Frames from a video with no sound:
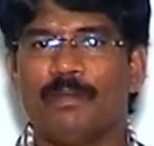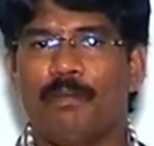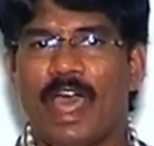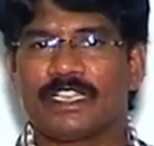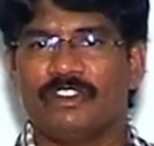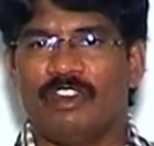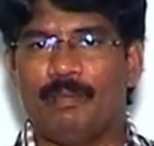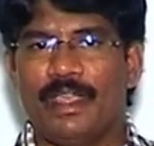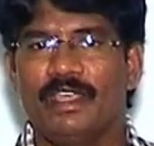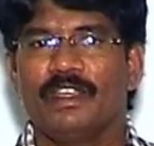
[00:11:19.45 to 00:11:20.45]
5
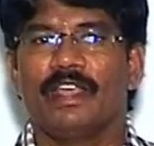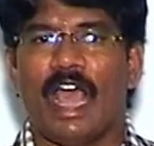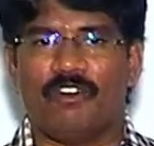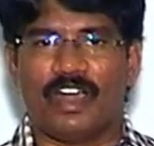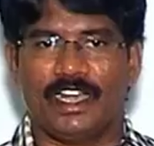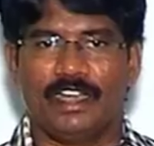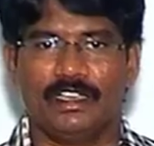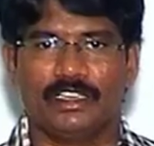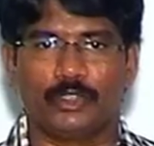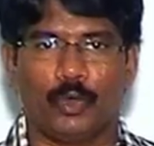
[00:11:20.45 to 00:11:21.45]
marks will be
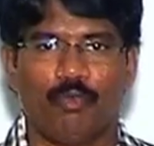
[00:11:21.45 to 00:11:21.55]
awarded.